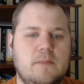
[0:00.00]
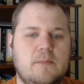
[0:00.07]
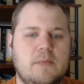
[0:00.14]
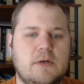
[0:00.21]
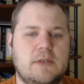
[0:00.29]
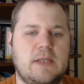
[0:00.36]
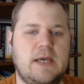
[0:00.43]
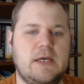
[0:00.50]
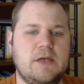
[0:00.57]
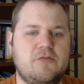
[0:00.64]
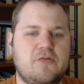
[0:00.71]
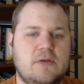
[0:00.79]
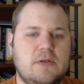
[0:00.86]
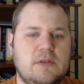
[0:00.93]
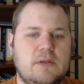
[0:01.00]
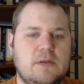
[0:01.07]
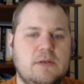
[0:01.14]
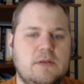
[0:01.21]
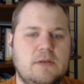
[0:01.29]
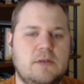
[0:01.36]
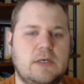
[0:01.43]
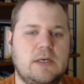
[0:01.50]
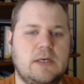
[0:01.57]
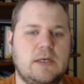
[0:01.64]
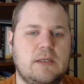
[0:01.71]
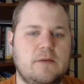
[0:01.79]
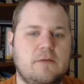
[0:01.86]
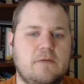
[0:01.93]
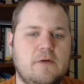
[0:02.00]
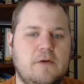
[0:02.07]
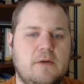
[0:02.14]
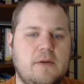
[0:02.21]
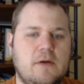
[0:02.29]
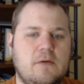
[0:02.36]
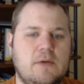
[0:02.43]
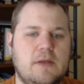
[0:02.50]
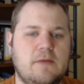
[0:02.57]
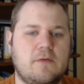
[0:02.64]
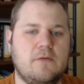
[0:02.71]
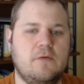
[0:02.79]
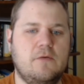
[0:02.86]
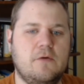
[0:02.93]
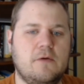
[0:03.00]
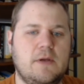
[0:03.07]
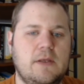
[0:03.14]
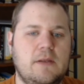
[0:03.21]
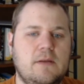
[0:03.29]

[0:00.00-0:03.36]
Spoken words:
but actually it started out as a torre